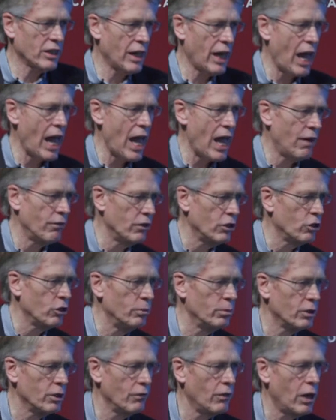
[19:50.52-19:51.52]
going to have in
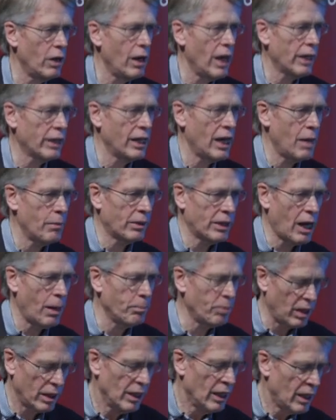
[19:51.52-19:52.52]
terms of our economic
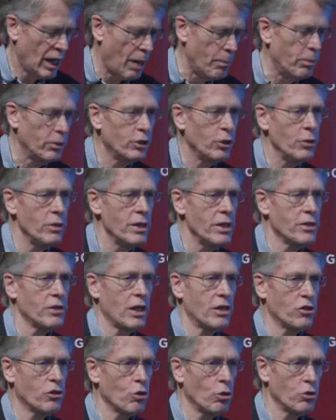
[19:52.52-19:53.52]
op opportunities
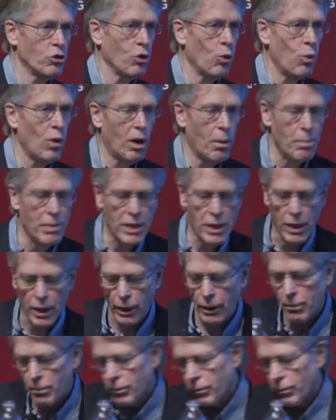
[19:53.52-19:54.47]
and social well being?